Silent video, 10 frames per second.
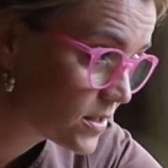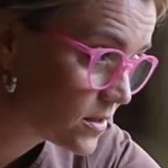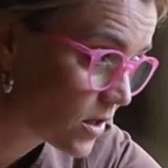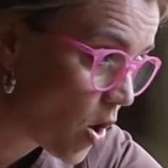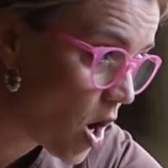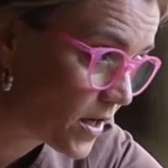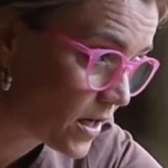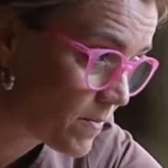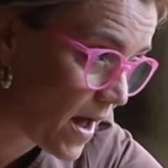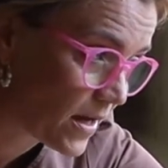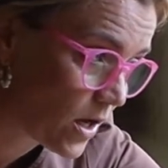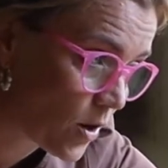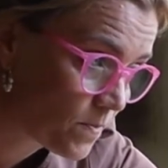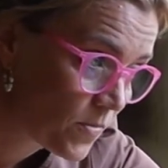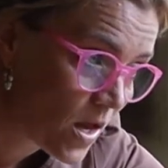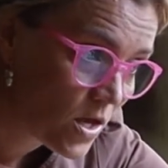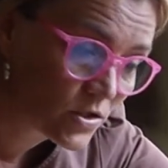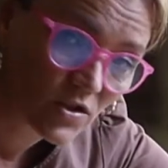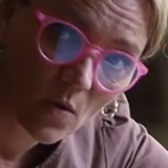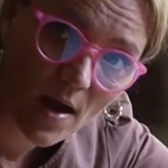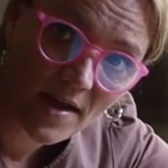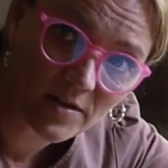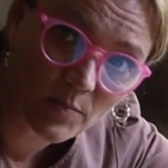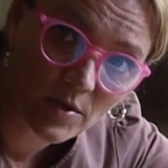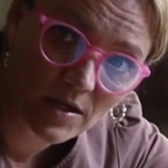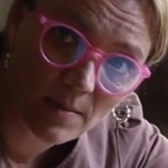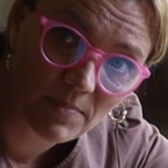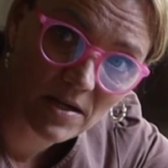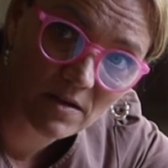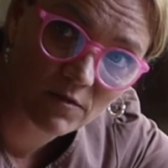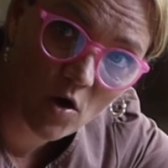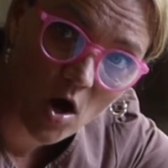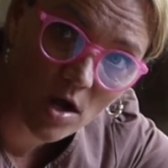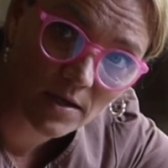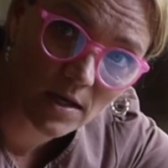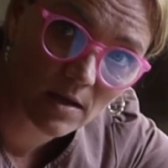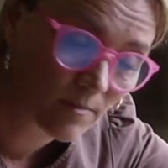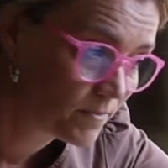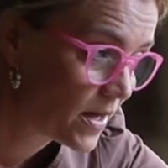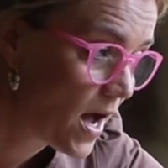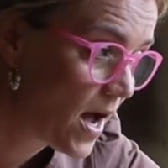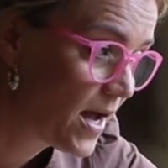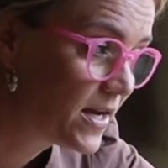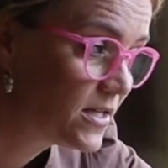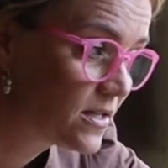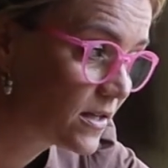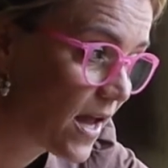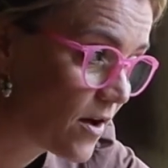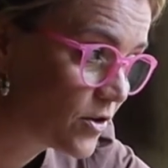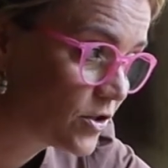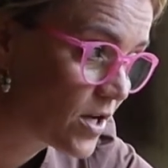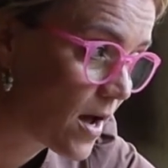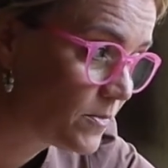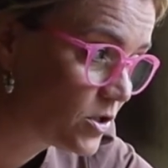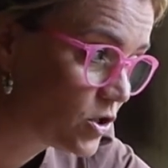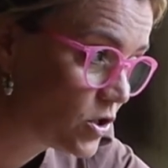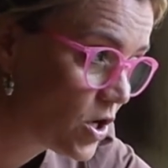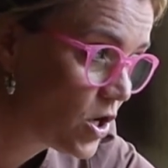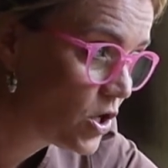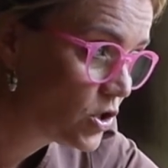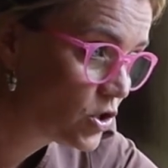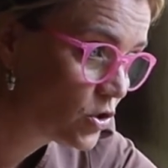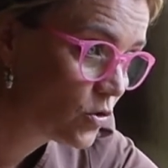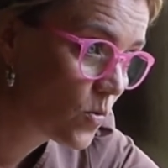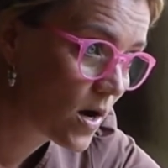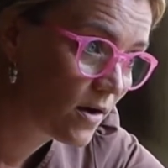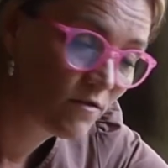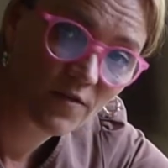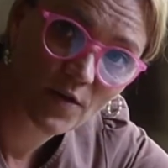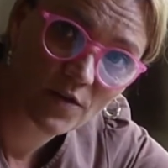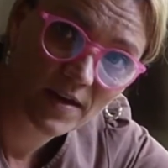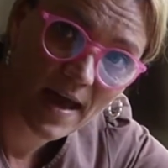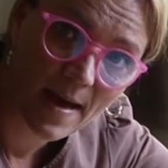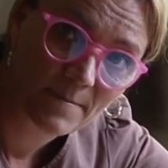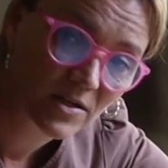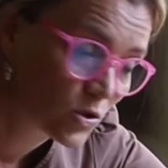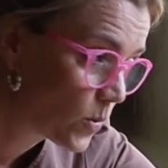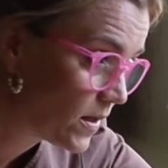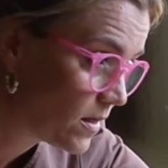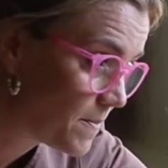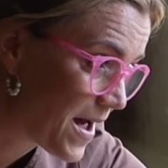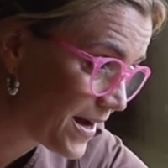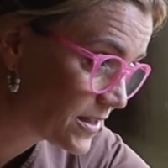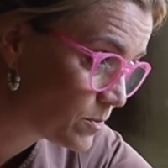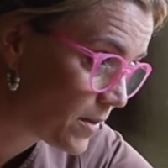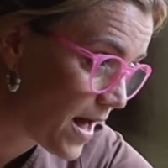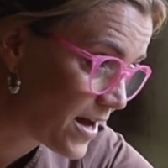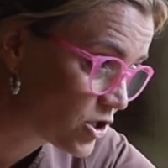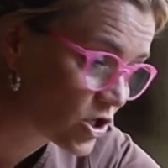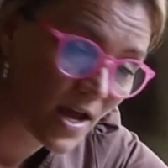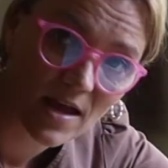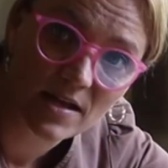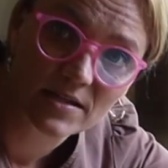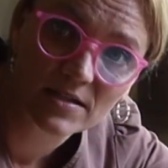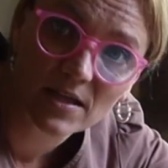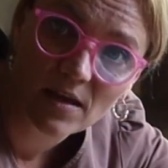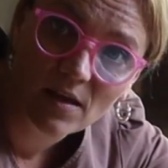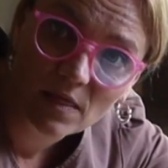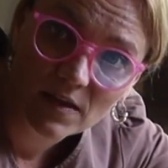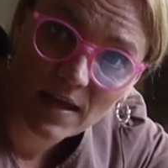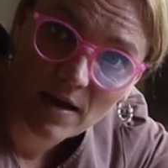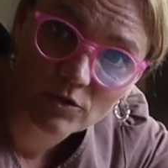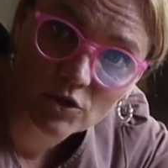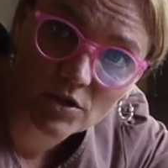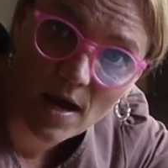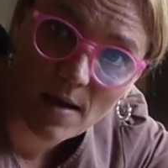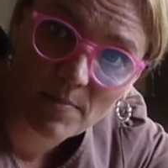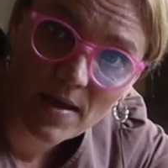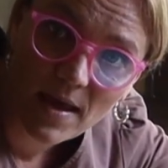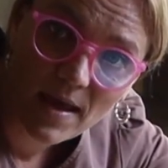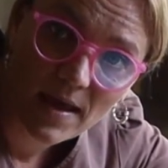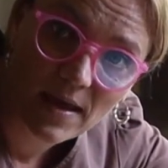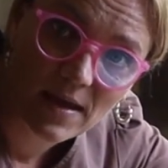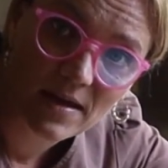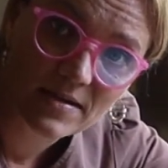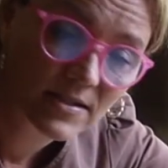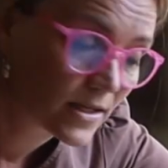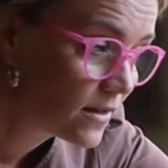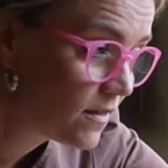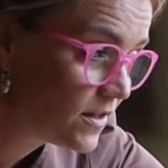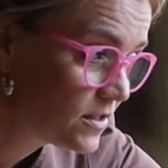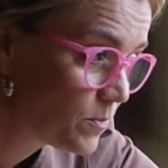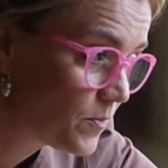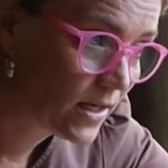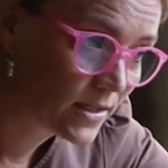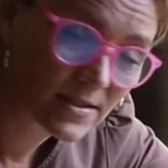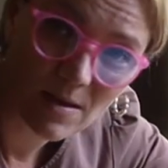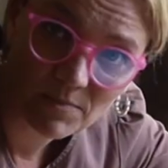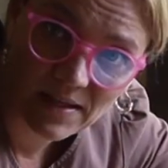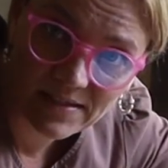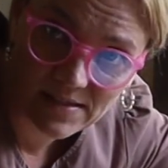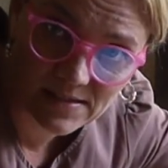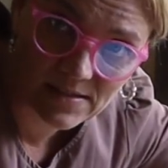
the caulking back here. So I had to put a bead of caulking behind the countertop to fill the gap between the backsplash and the countertop. And this in some places